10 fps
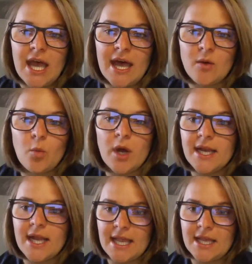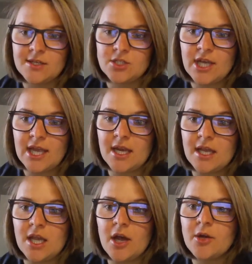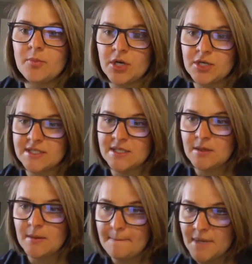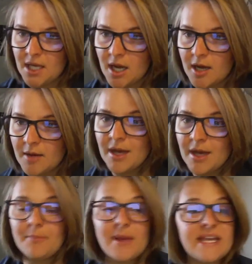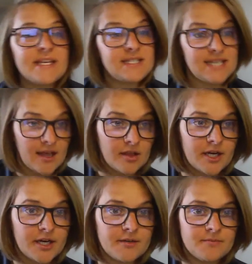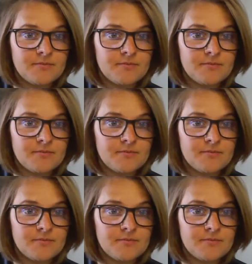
At what age can a young person become a bank teller?